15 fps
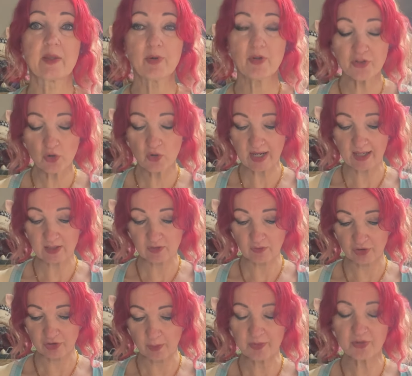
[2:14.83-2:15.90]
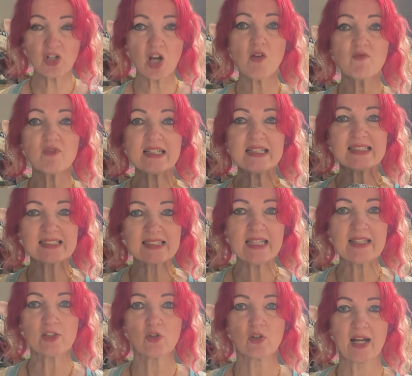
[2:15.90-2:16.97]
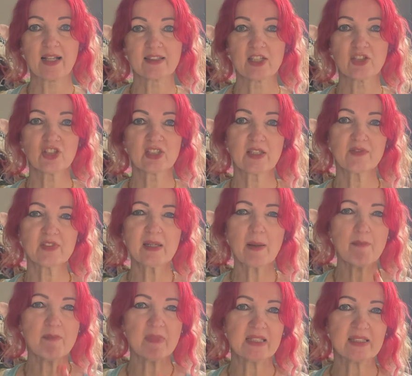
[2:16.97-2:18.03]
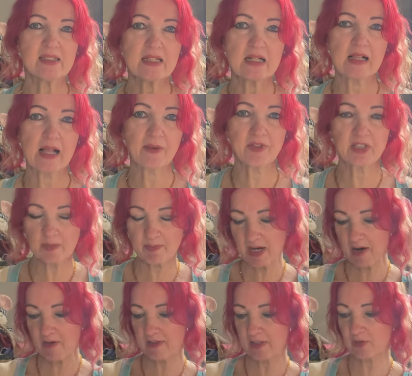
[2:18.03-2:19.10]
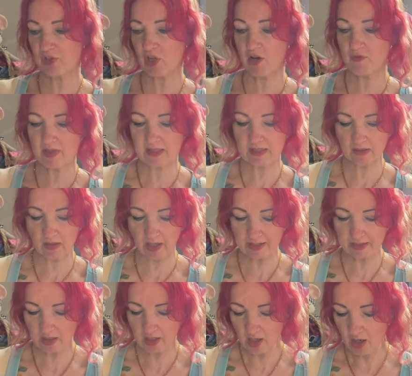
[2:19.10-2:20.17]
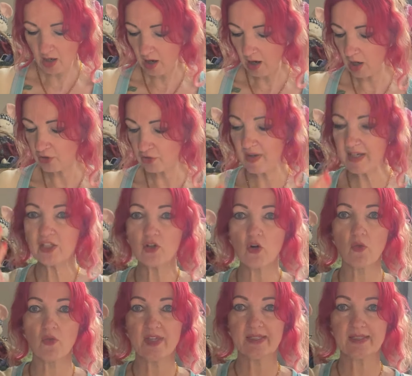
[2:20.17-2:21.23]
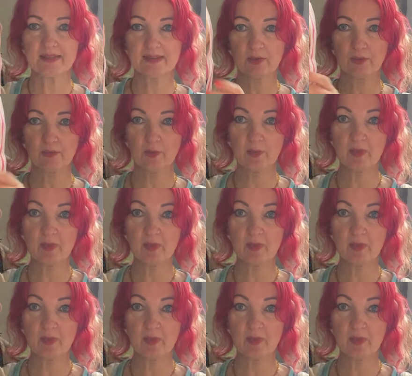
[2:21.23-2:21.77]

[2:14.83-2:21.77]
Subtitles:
put the organza on the top, and you can't really see the organza. It just gives it a misty, cloudy appearance, which I really like. I'd already got this from